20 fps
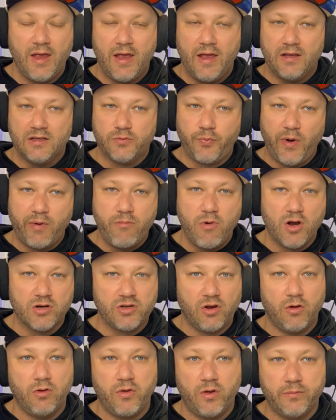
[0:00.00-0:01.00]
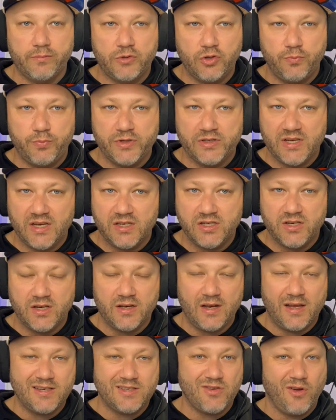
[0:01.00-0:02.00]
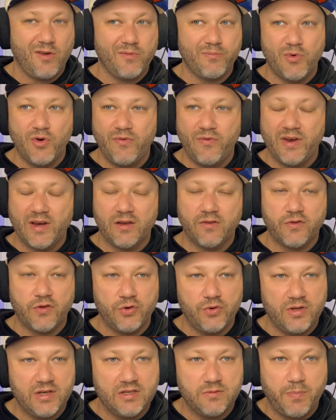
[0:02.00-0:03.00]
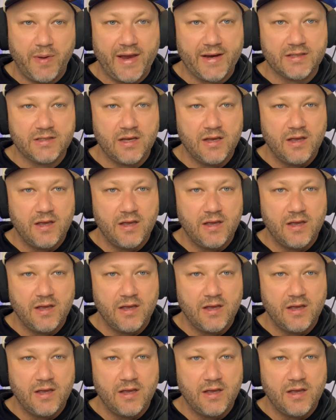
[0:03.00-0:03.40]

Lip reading: Springboks hold on to position. They start moving it through these backs.